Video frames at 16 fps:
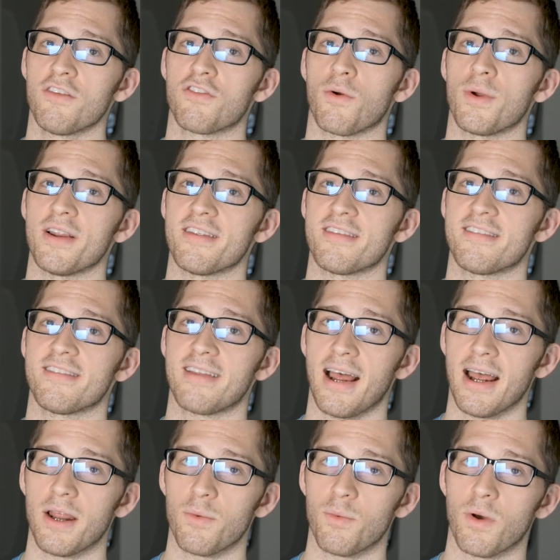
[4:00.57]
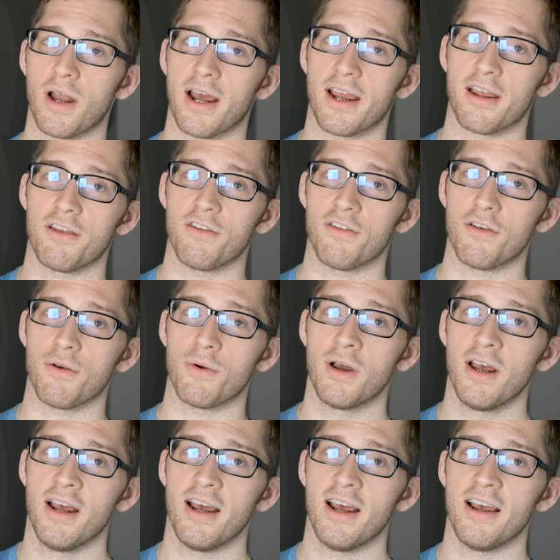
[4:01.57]
So instead, what I can do
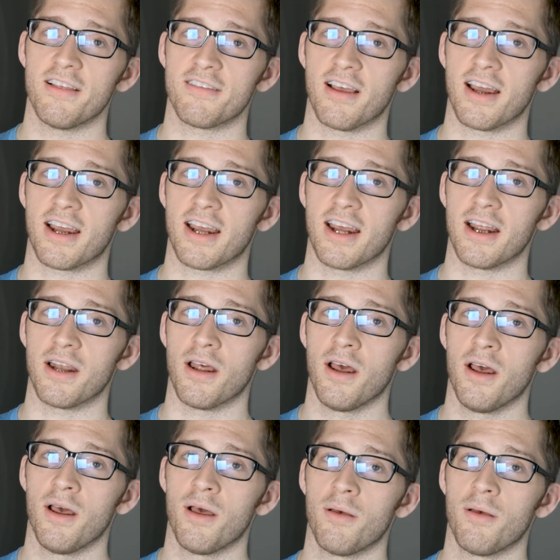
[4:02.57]
is I can